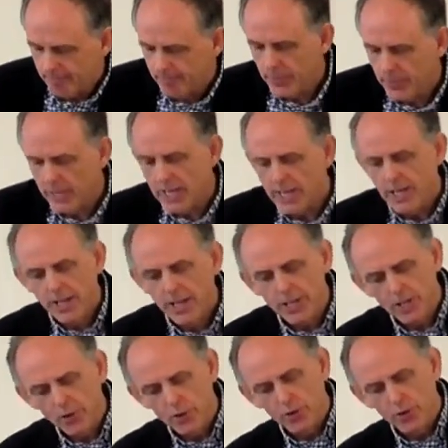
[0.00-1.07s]
Then, in
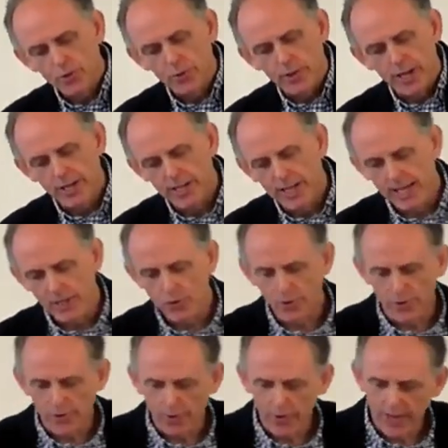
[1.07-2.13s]
addition to that
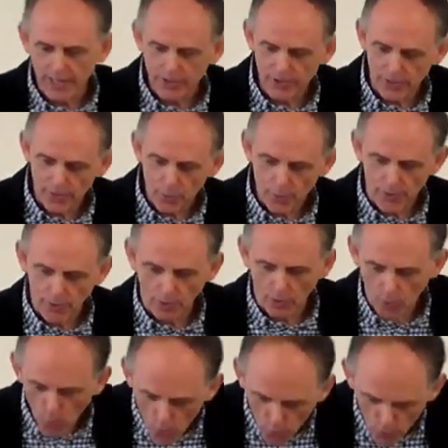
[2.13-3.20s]
danger arising over
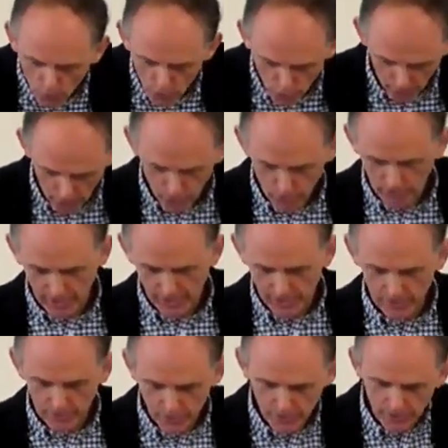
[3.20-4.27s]
local church
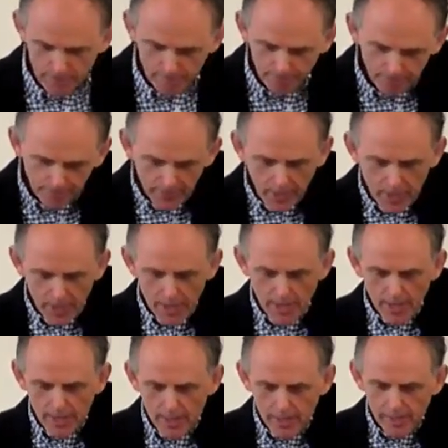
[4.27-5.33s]
leaders,
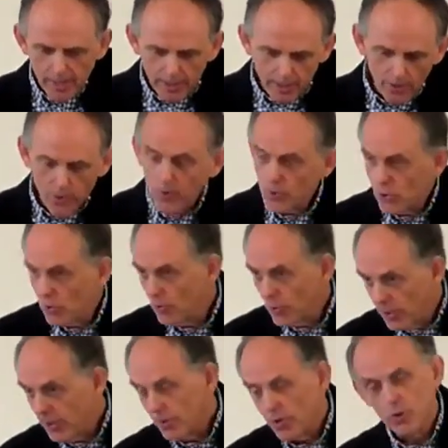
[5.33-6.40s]
it can also
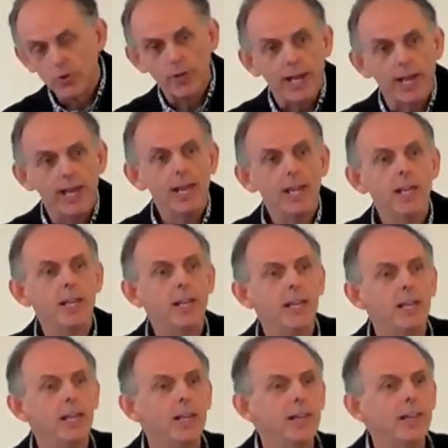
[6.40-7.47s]
occur today
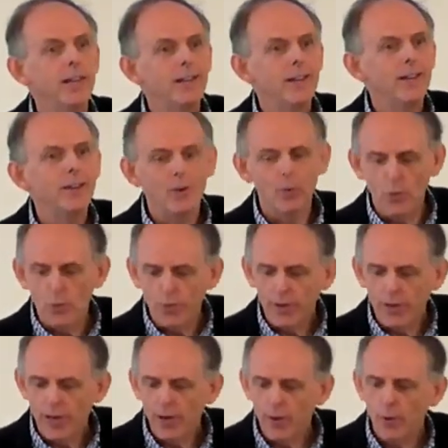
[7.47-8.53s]

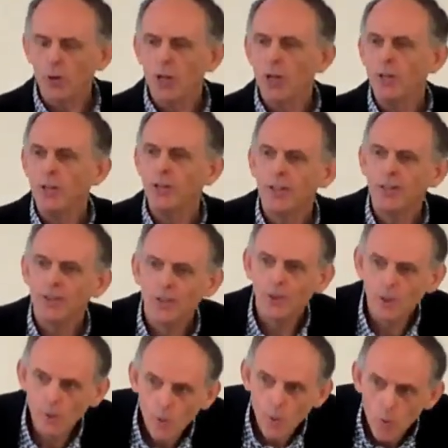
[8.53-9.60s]
over our
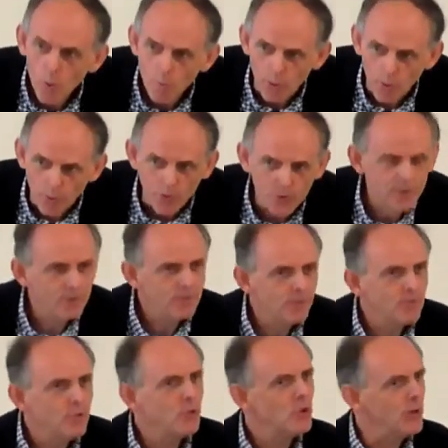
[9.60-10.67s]
global
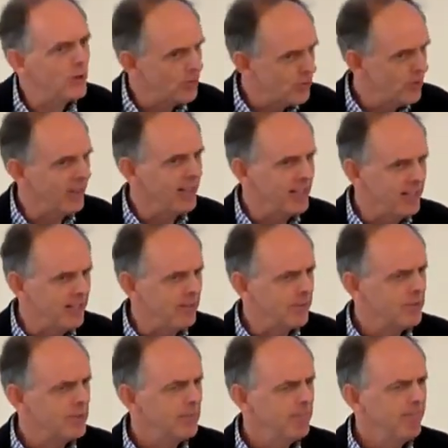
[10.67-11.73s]
church
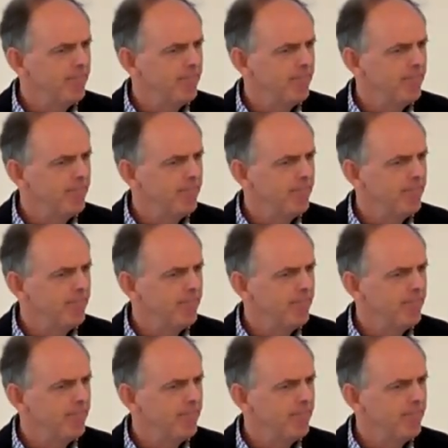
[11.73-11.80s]
leaders.